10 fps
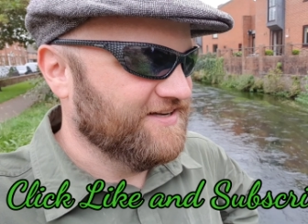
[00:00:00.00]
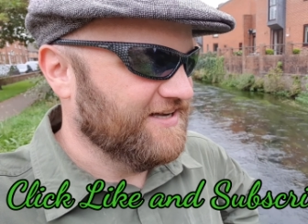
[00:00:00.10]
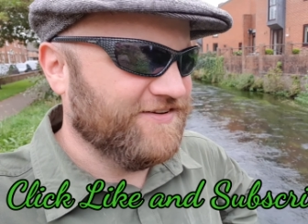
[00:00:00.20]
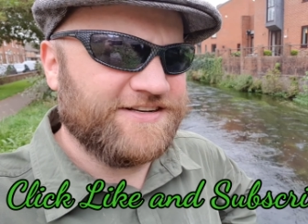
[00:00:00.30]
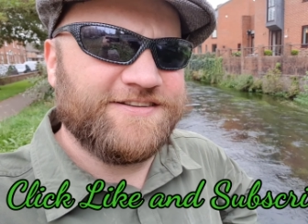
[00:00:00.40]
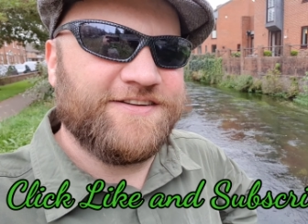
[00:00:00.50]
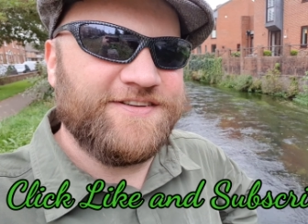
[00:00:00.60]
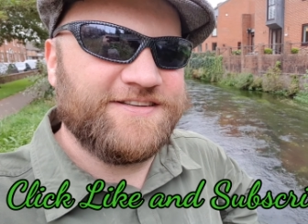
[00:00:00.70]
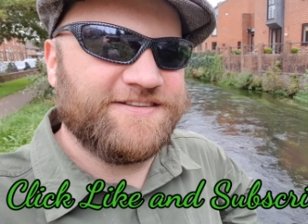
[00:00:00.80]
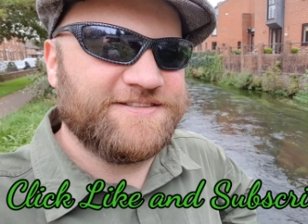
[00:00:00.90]
In fact, I
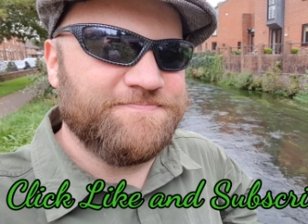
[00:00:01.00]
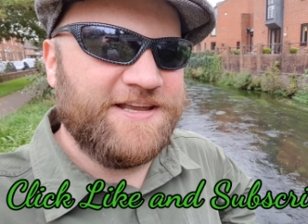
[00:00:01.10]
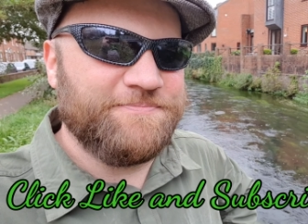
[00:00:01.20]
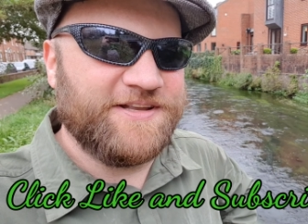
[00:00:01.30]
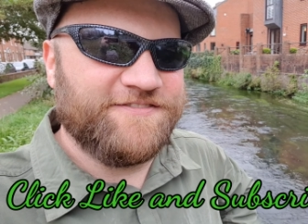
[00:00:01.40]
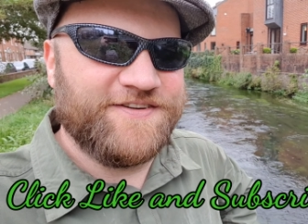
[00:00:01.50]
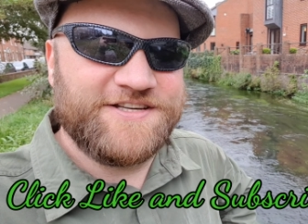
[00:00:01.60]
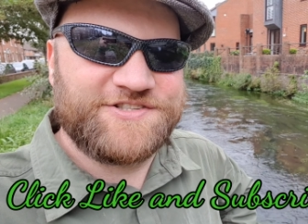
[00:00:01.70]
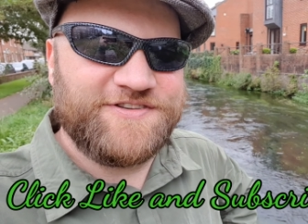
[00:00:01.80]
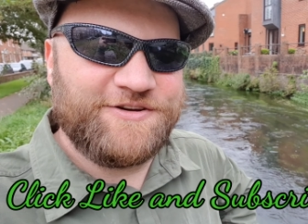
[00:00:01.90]
think this may be the
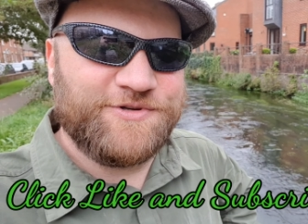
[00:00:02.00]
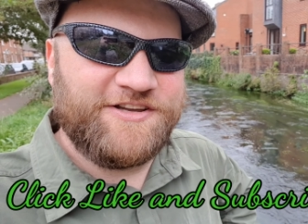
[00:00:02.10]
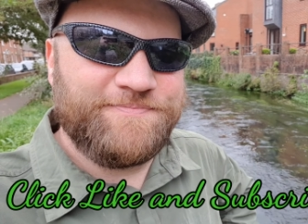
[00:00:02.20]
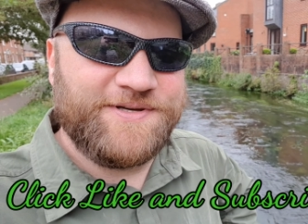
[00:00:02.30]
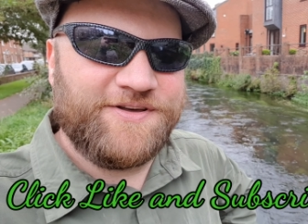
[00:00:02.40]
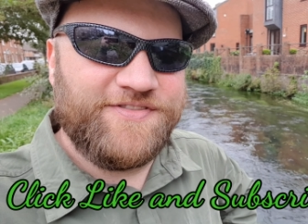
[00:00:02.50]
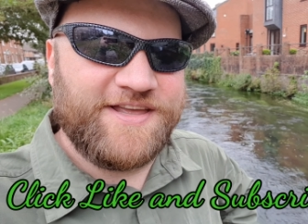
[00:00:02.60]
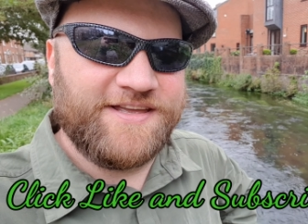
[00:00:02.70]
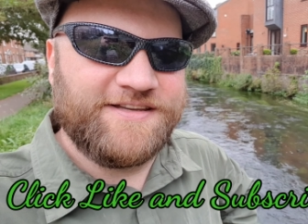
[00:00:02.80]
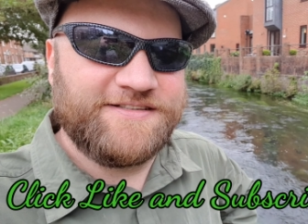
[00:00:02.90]
first trout one I've put on
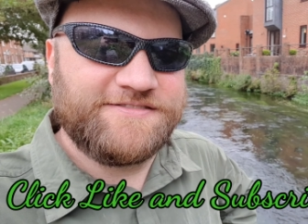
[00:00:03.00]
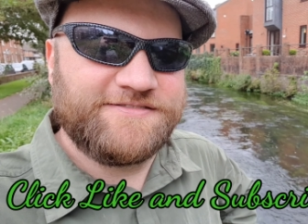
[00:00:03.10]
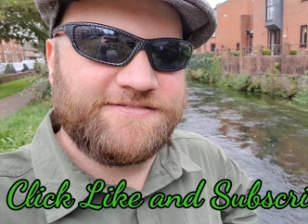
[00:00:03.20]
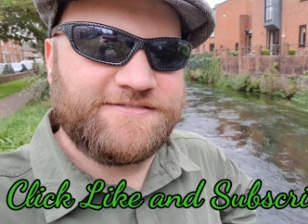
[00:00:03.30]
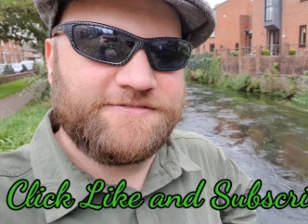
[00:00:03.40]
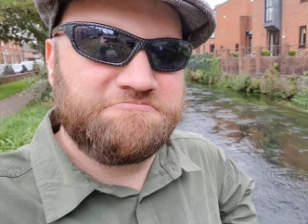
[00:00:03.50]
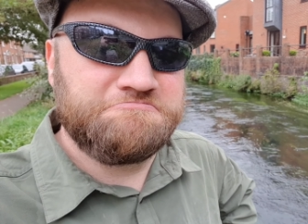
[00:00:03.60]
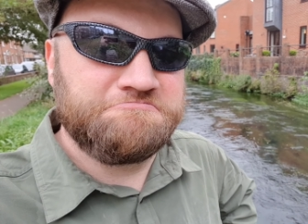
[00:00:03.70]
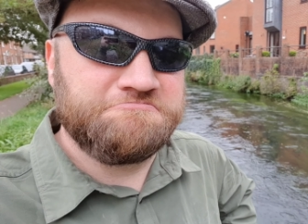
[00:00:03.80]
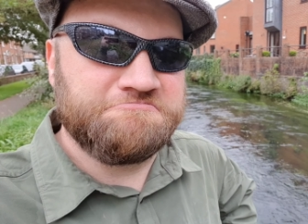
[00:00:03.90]
there.
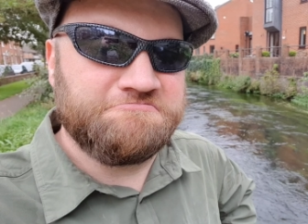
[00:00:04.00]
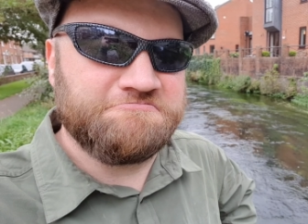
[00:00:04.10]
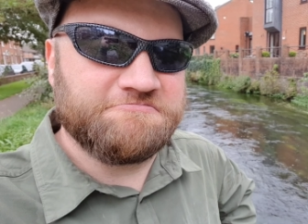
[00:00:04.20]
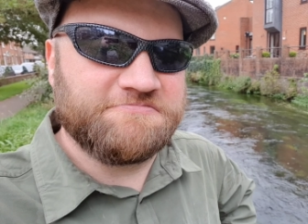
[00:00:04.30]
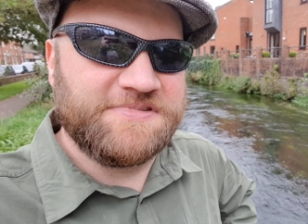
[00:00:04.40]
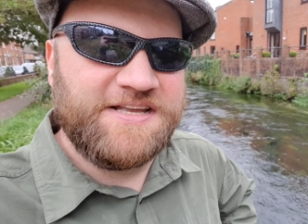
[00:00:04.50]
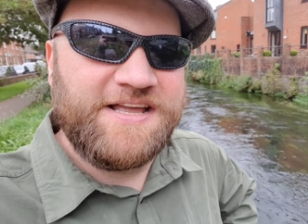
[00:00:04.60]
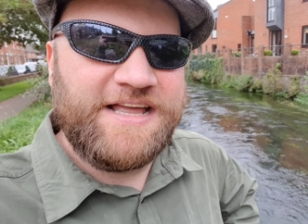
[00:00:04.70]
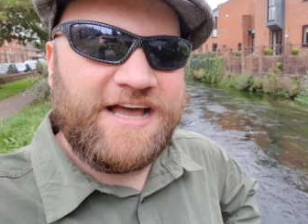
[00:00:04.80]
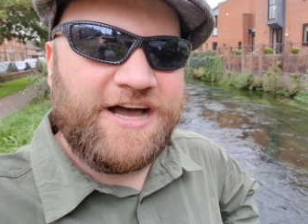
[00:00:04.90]
Mm.
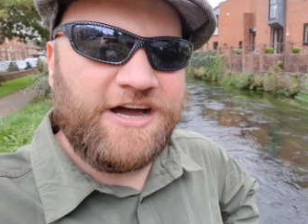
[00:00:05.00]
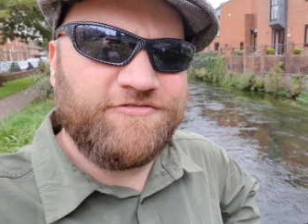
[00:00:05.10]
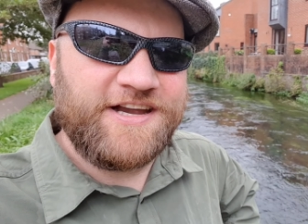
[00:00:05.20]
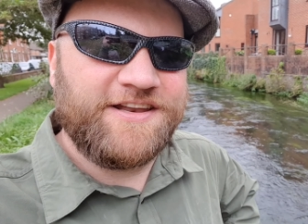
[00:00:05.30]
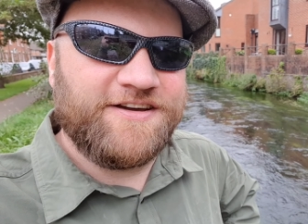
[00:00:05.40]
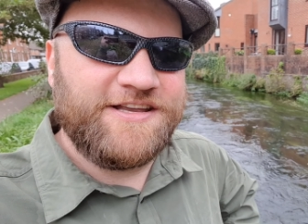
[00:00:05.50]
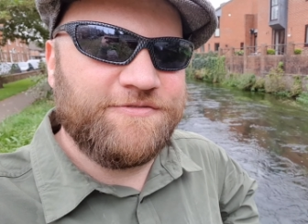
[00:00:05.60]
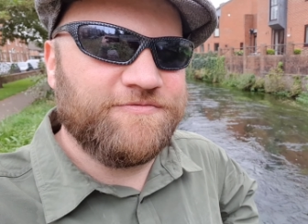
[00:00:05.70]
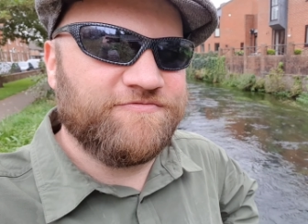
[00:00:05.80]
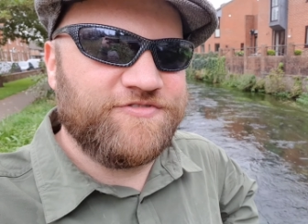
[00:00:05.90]
I reckon I
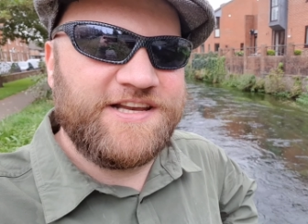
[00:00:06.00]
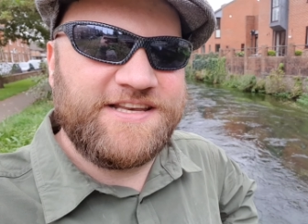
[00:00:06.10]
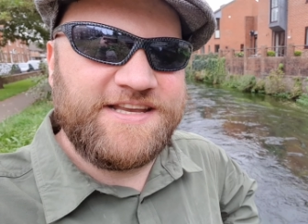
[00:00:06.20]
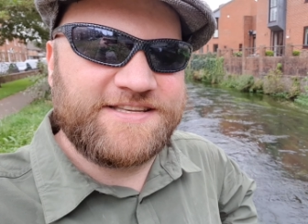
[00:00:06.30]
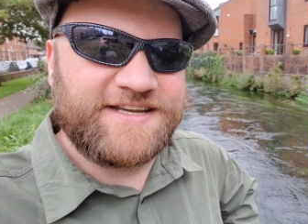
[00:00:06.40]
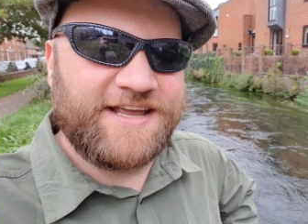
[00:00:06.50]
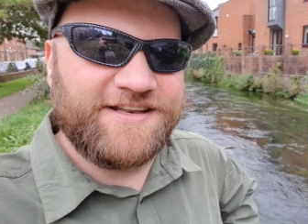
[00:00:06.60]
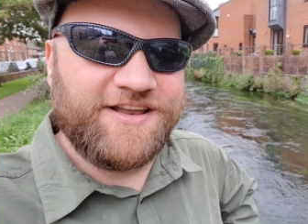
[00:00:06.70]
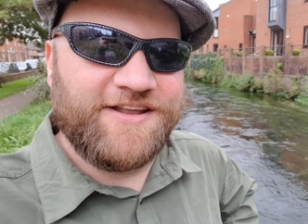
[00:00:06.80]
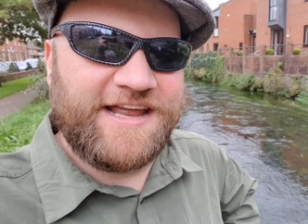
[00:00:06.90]
really need to get
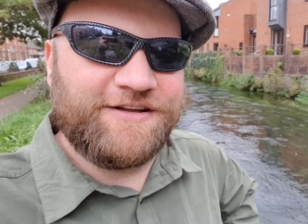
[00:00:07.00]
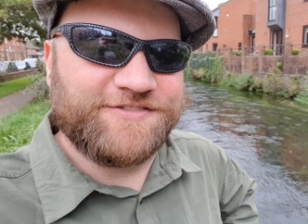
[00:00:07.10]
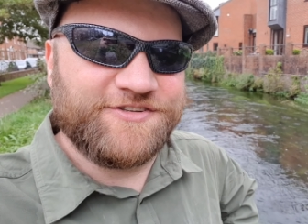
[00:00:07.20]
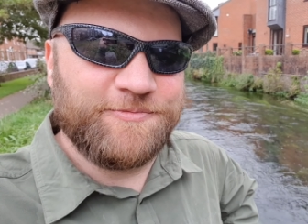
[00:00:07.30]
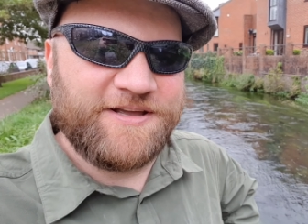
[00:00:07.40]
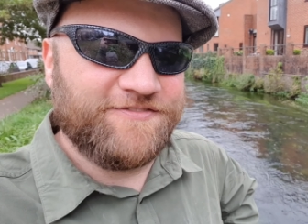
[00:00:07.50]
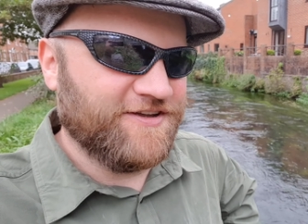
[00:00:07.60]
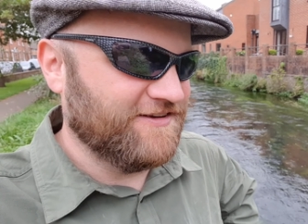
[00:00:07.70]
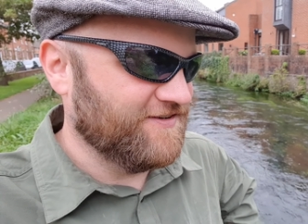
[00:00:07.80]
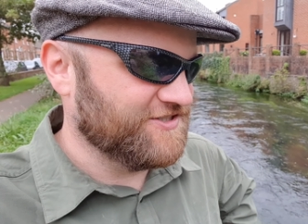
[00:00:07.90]
and learn how to do a bit of
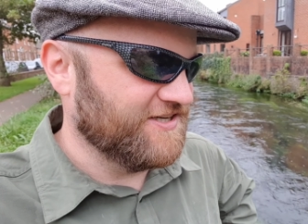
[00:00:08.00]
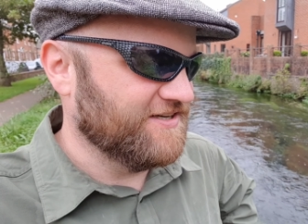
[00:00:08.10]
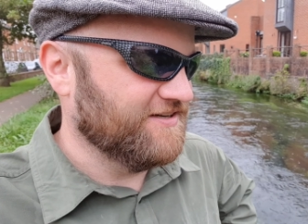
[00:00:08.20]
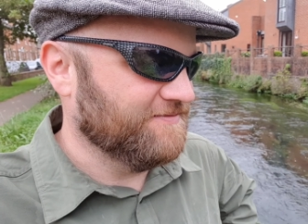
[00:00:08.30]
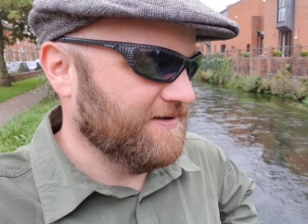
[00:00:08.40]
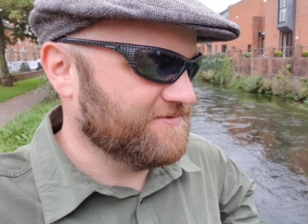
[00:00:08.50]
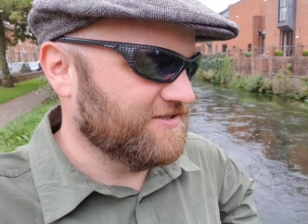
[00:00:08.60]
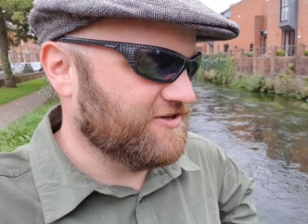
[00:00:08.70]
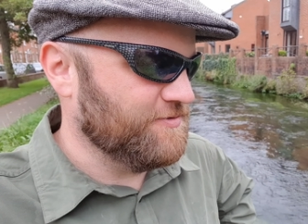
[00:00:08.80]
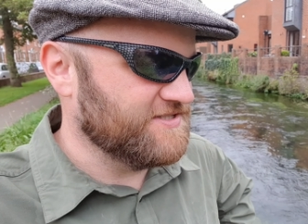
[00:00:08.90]
fly fishing. Perhaps
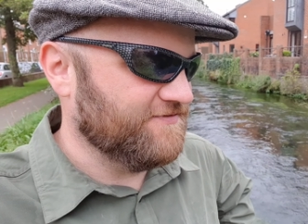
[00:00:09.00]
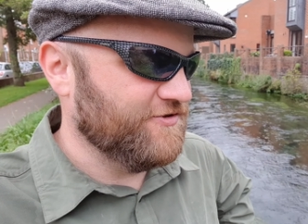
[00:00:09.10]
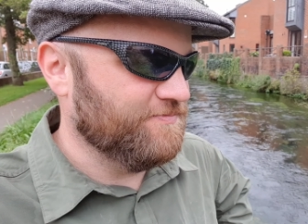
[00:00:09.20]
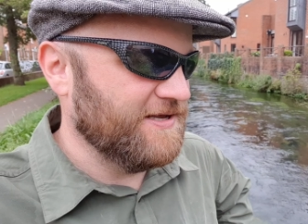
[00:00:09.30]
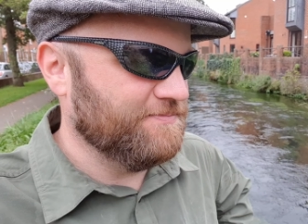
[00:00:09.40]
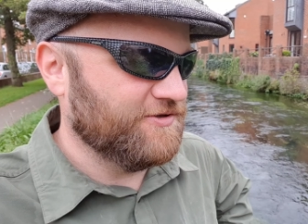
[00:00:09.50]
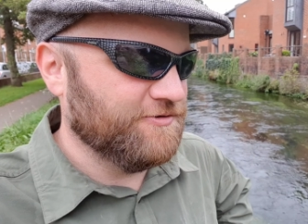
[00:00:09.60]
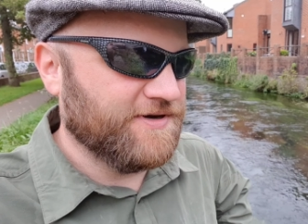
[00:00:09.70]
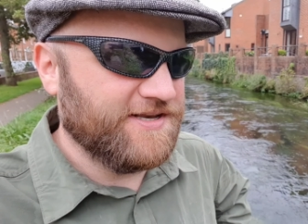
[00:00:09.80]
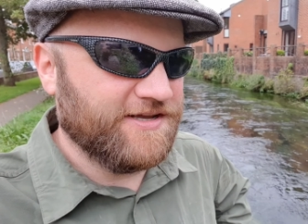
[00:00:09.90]
I'll quiz a few people
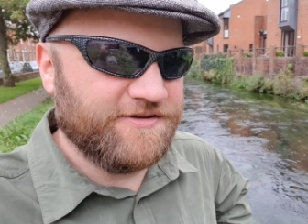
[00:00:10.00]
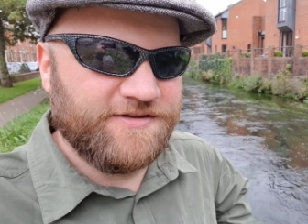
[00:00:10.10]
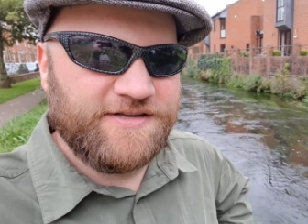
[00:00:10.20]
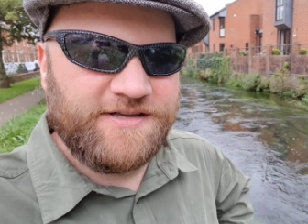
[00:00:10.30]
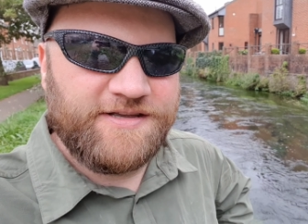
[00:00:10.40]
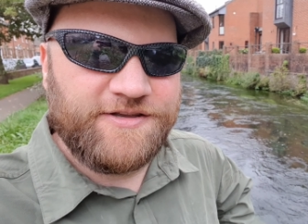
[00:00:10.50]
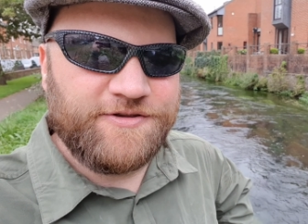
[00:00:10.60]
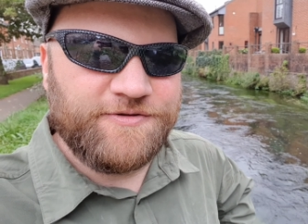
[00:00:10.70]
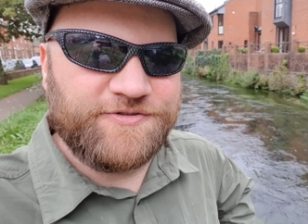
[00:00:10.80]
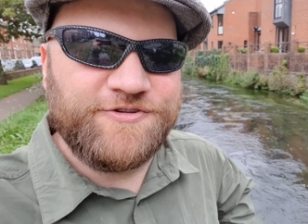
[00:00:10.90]
who I know
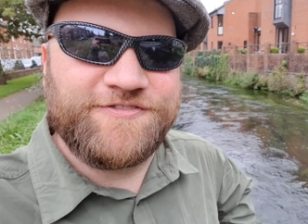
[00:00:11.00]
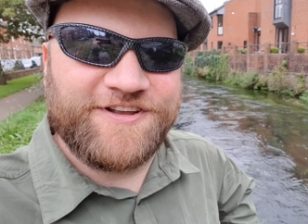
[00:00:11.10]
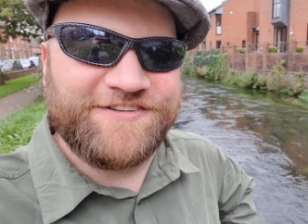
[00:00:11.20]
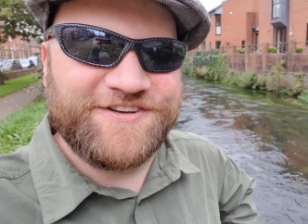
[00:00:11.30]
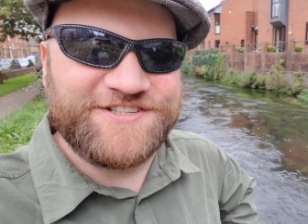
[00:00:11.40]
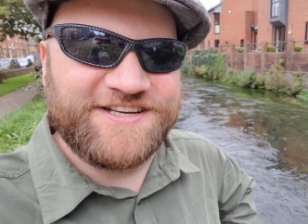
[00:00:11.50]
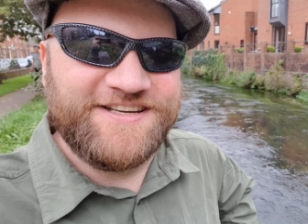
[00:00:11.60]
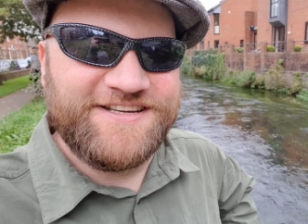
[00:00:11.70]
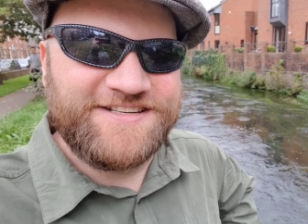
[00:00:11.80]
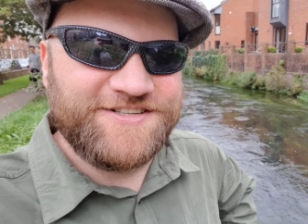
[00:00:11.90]
who do fly fishing
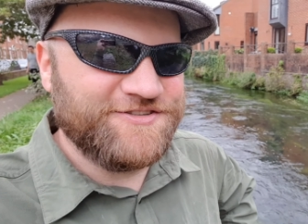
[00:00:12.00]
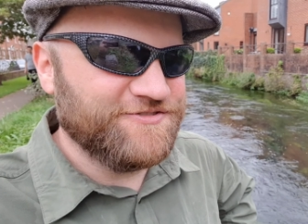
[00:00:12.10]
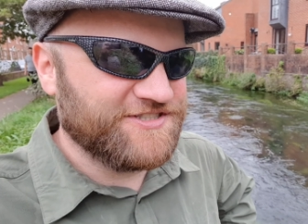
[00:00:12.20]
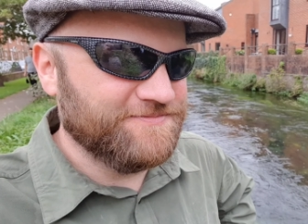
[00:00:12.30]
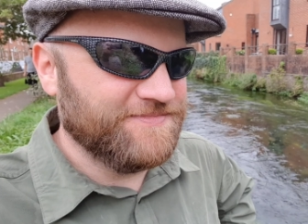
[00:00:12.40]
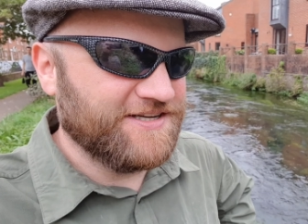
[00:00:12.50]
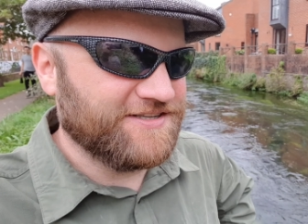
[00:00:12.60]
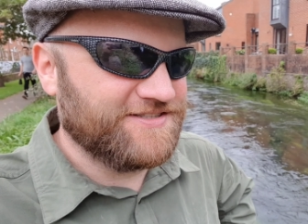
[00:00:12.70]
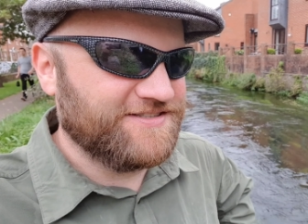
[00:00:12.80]
to do some uh,